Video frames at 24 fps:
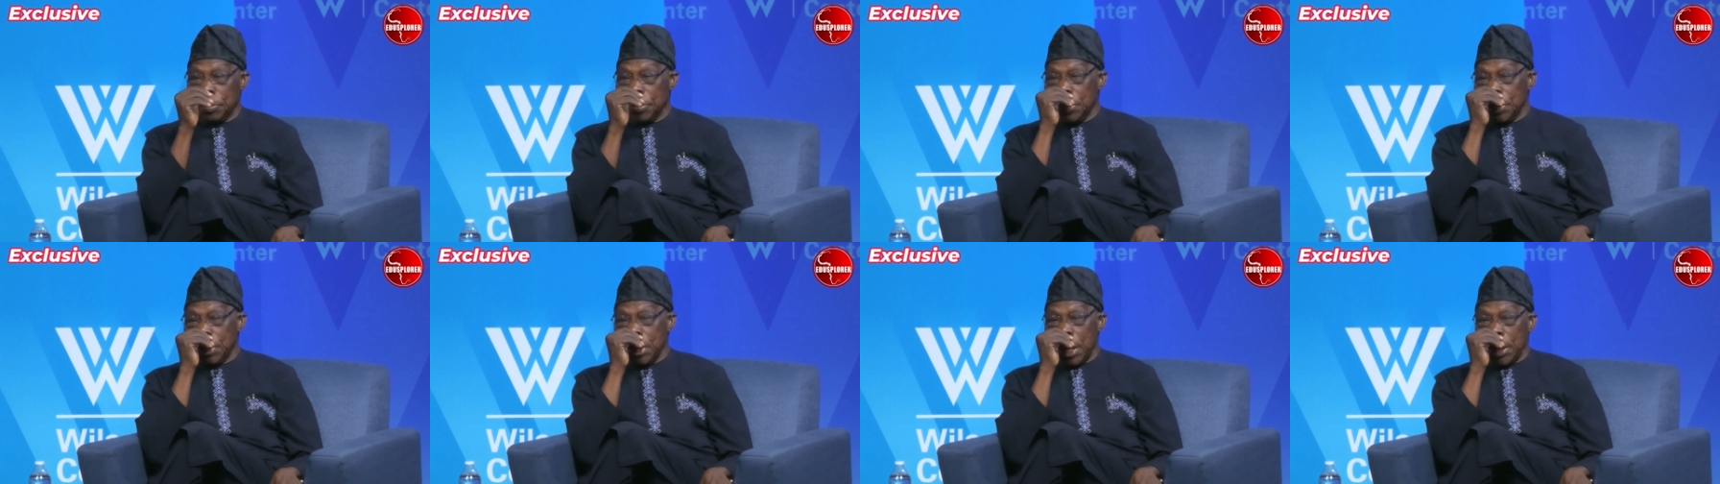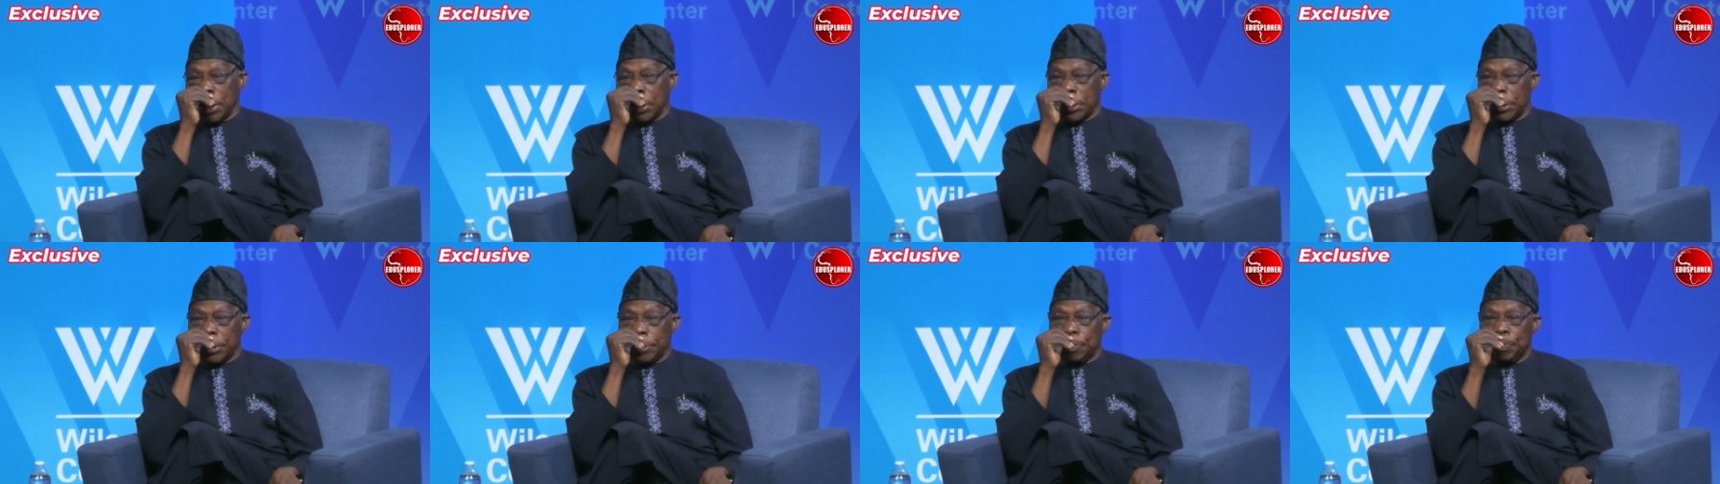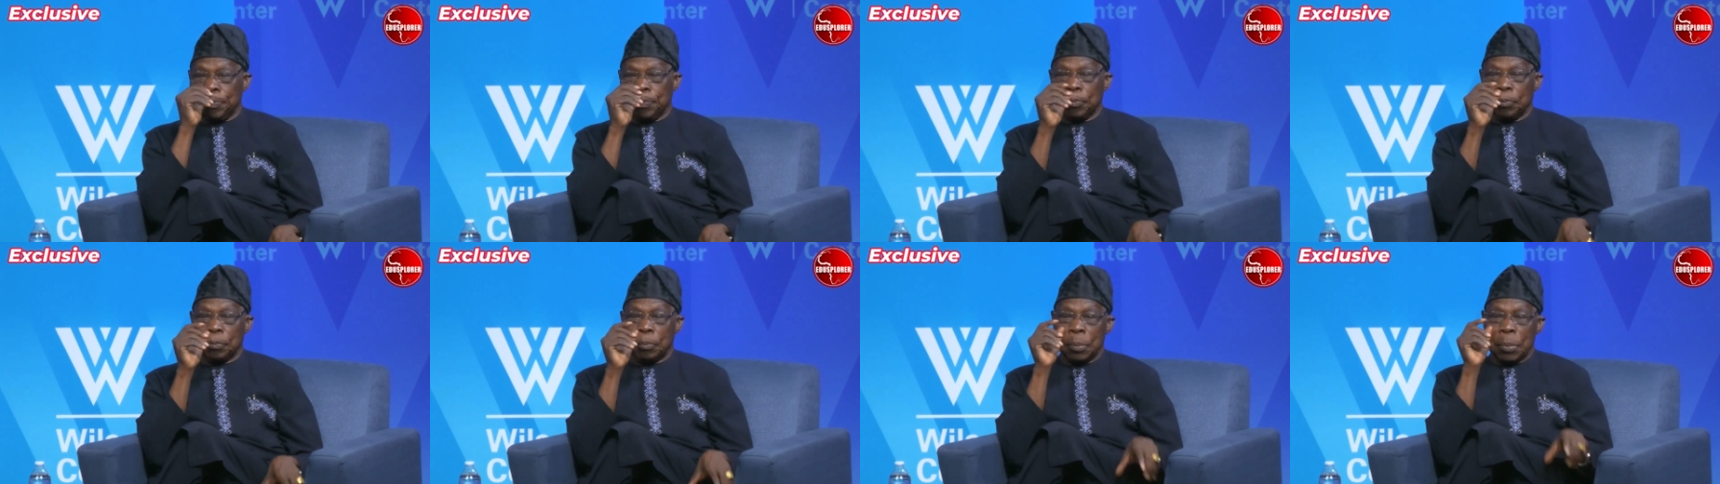that
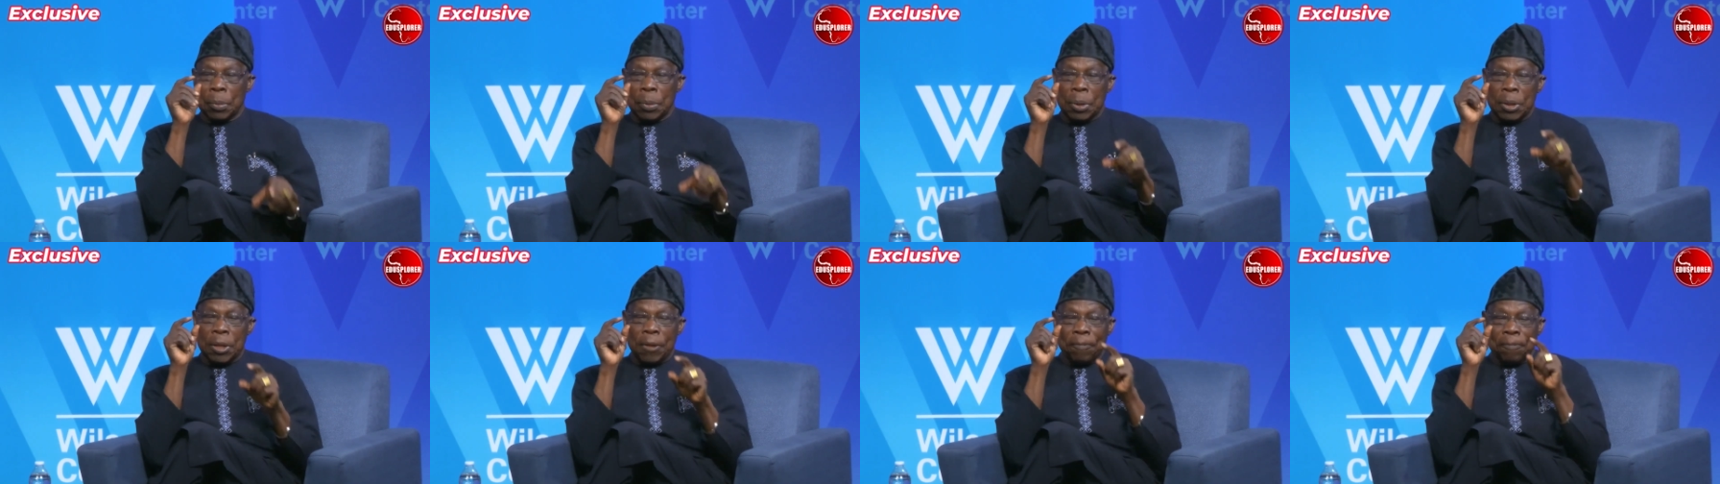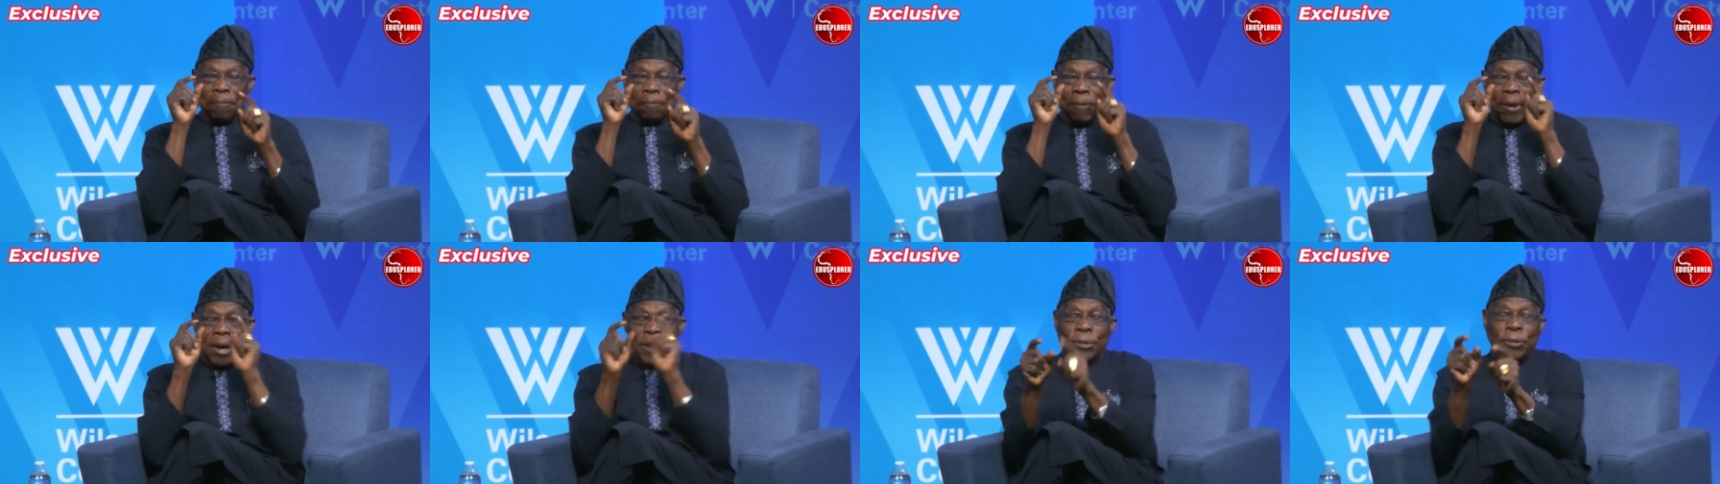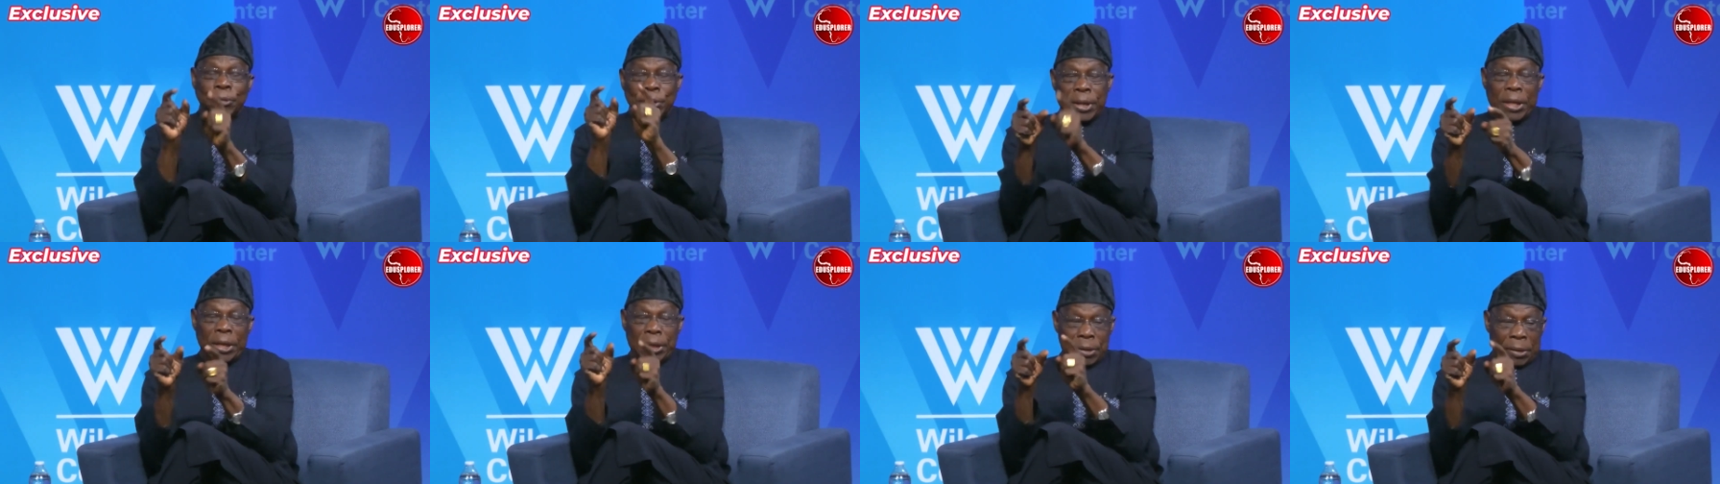the
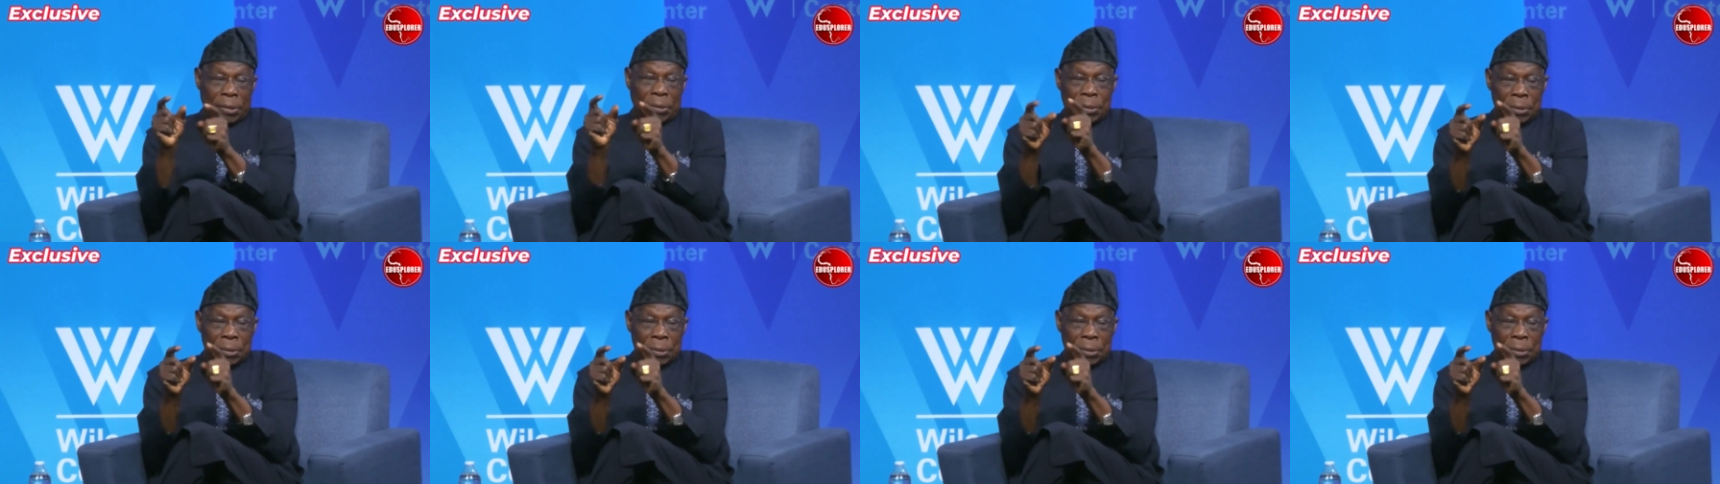first thing